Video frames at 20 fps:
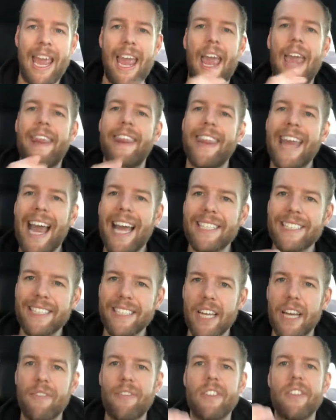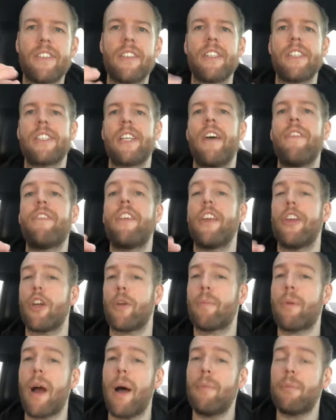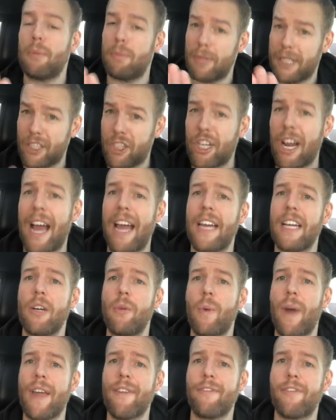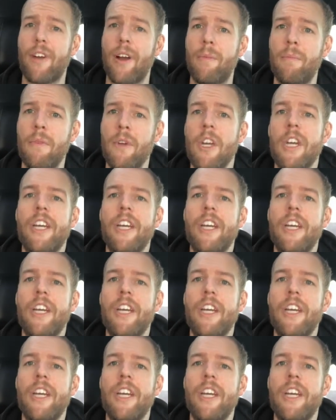And that stuff is the stuff that you're probably shying away from,